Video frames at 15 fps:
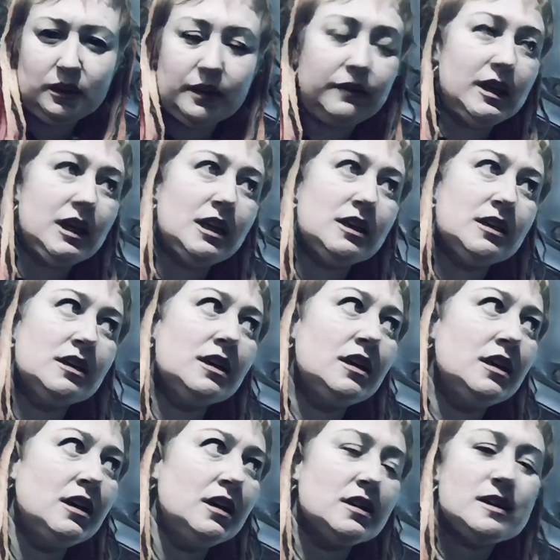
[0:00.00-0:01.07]
living in
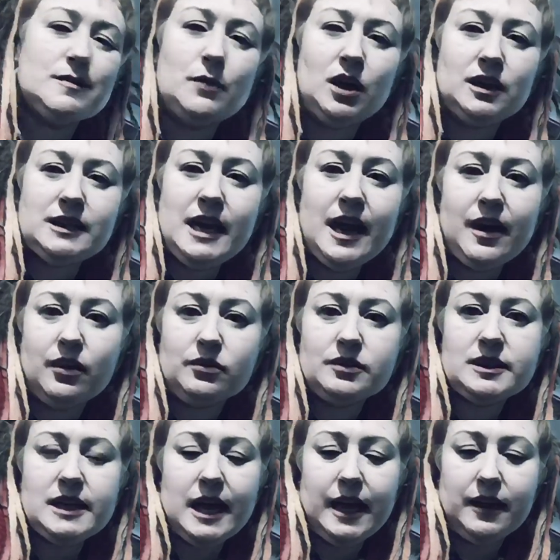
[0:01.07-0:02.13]
small
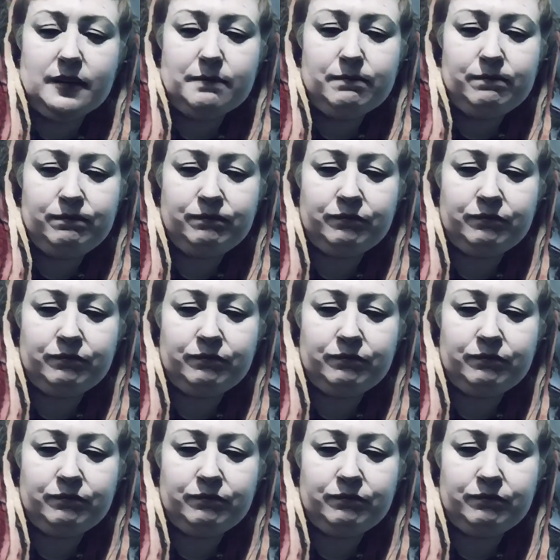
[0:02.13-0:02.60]
towns and